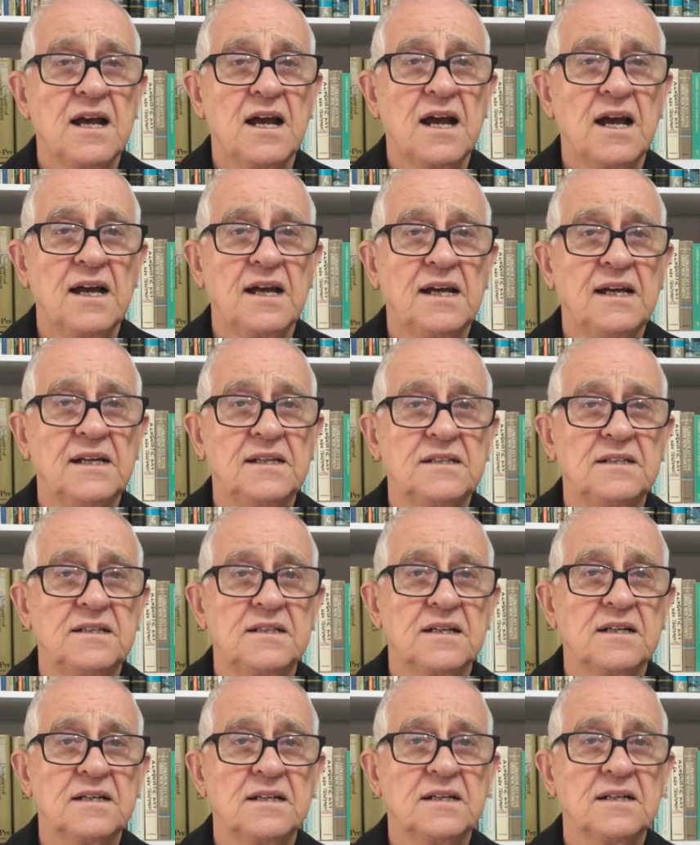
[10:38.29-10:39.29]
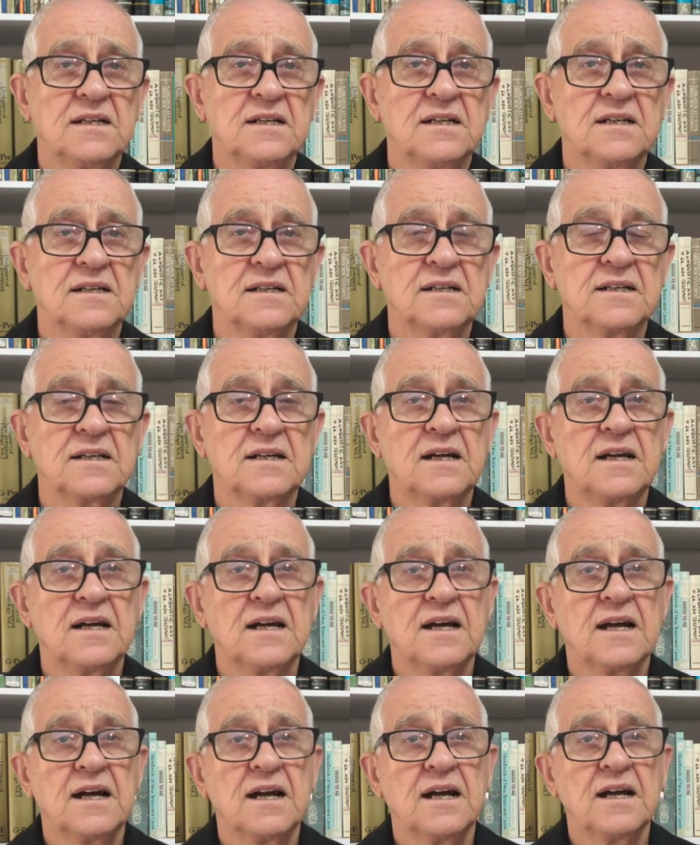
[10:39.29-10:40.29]
and
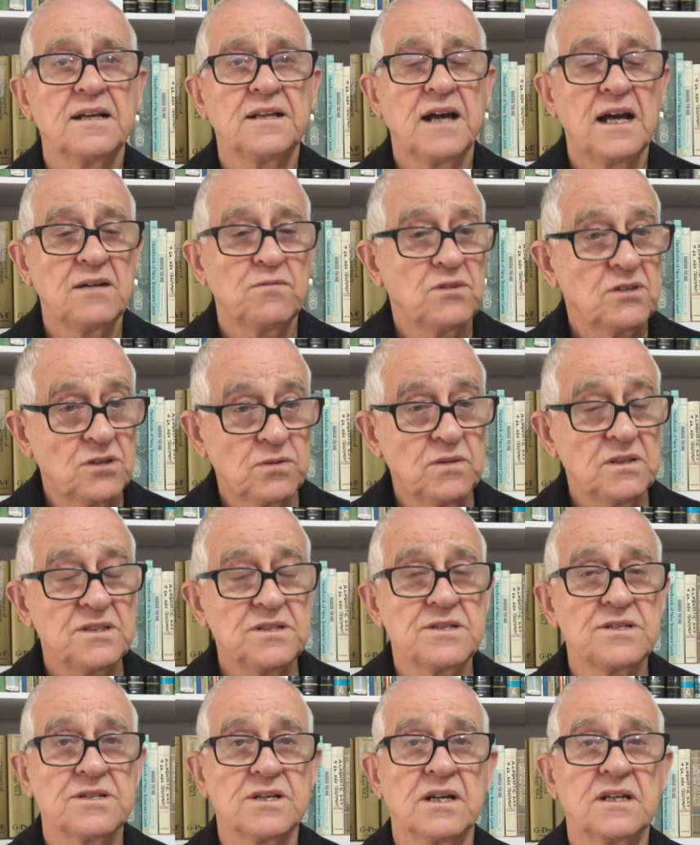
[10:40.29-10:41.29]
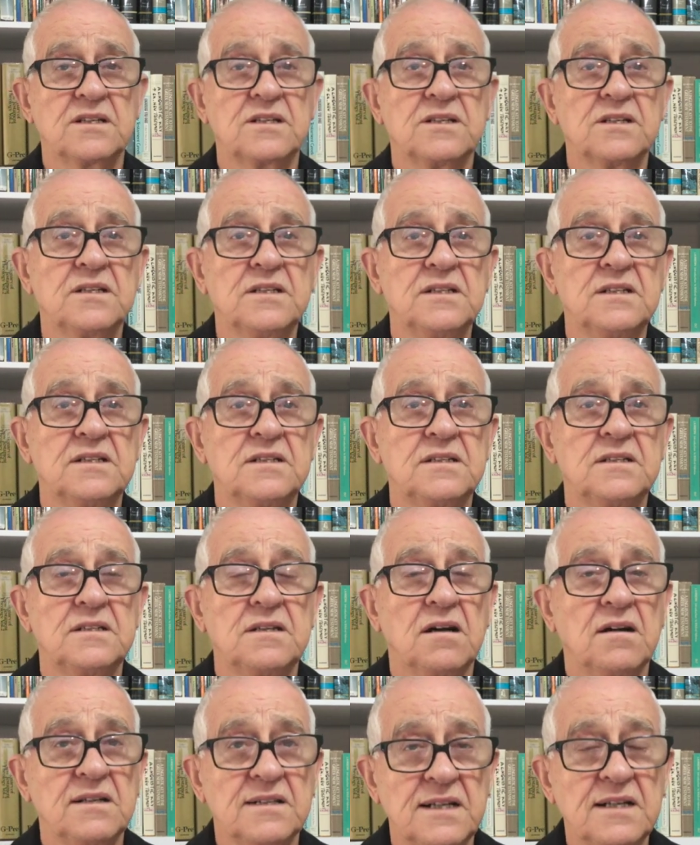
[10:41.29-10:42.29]
uh, they were twins actually, and
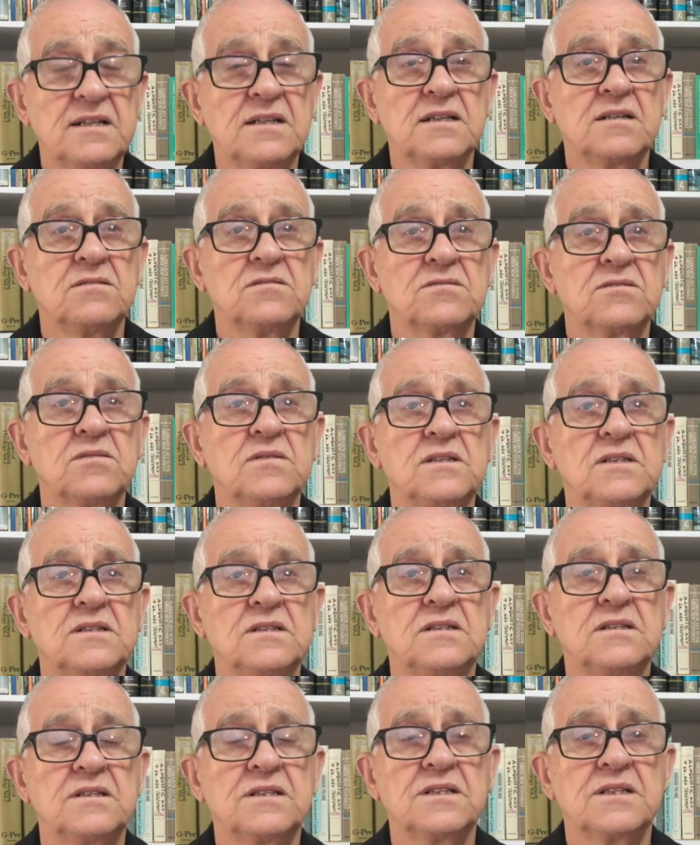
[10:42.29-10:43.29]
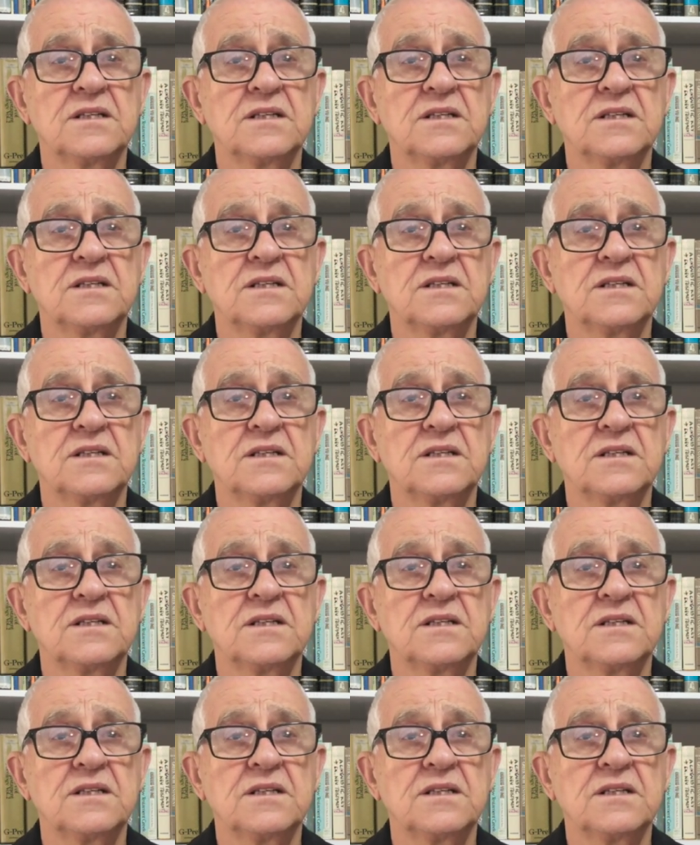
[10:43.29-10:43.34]
identical twins,